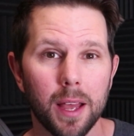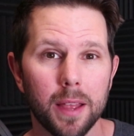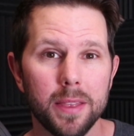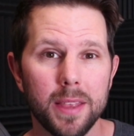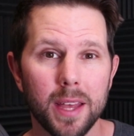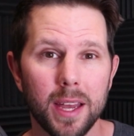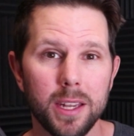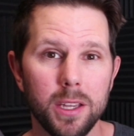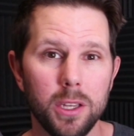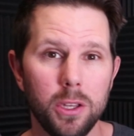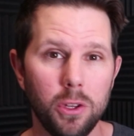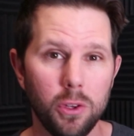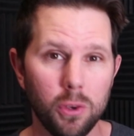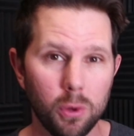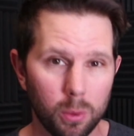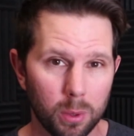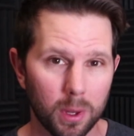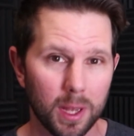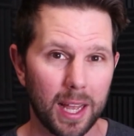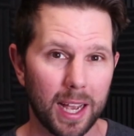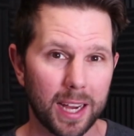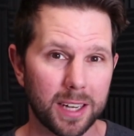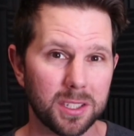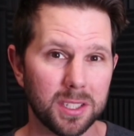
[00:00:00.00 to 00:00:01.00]
then you
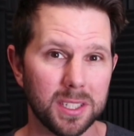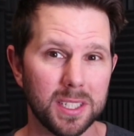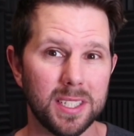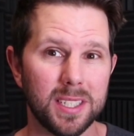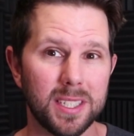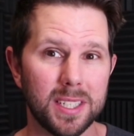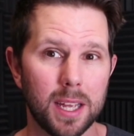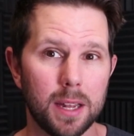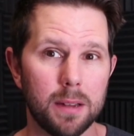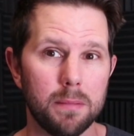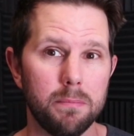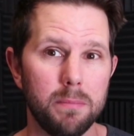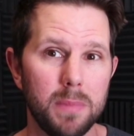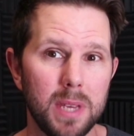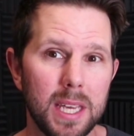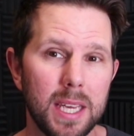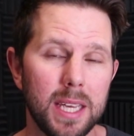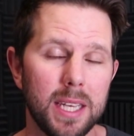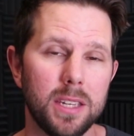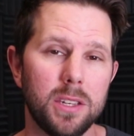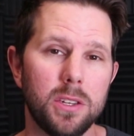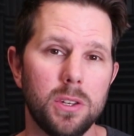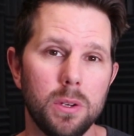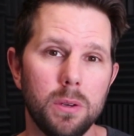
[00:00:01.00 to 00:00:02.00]
will actually send
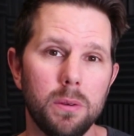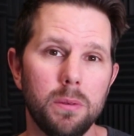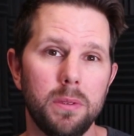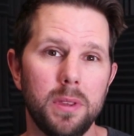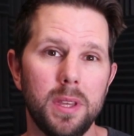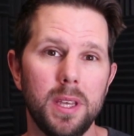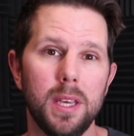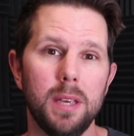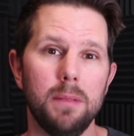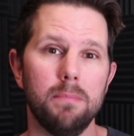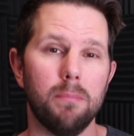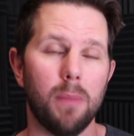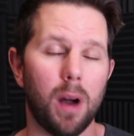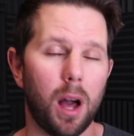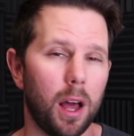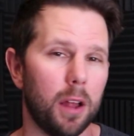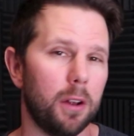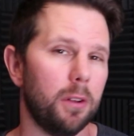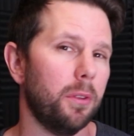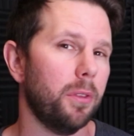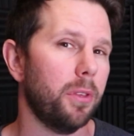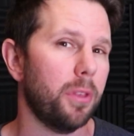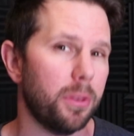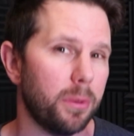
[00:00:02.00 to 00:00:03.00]
me to the
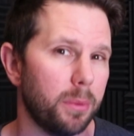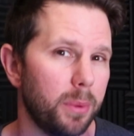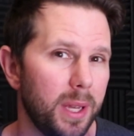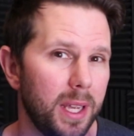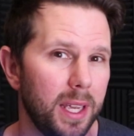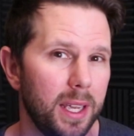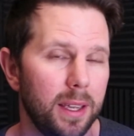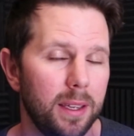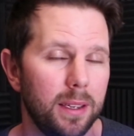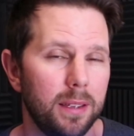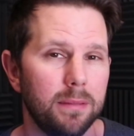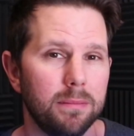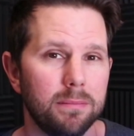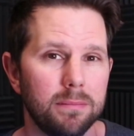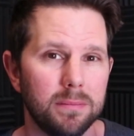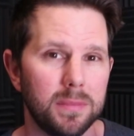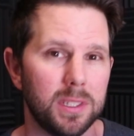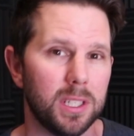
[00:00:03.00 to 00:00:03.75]
Model 3